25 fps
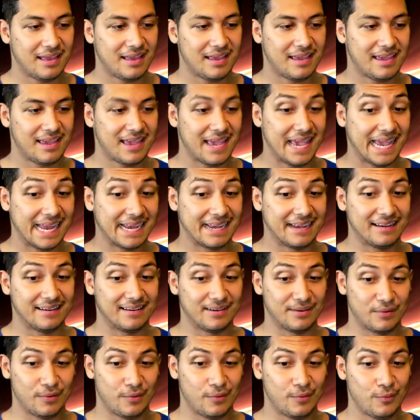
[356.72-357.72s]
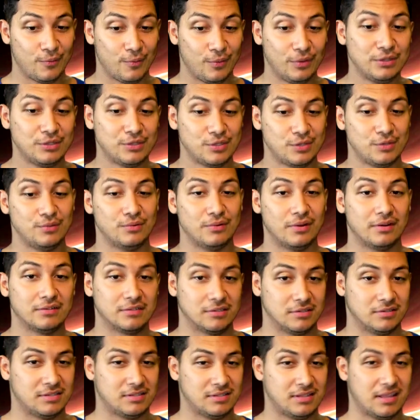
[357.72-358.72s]
And once you
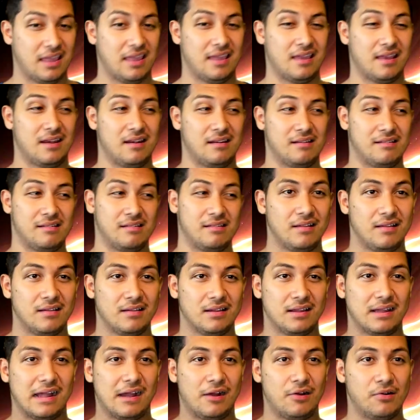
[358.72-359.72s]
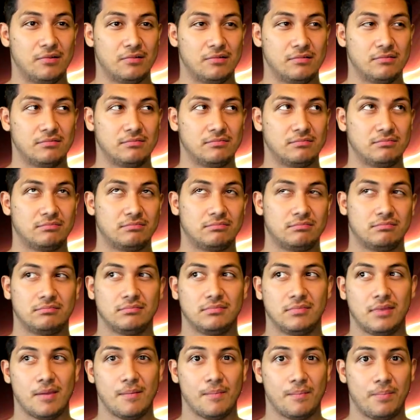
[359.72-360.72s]
understand how
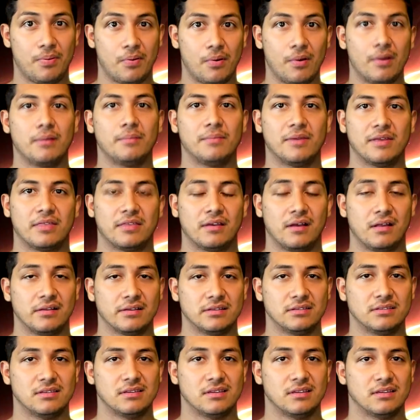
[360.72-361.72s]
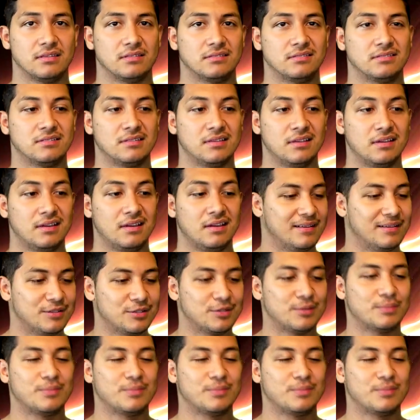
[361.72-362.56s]
important mythology is, so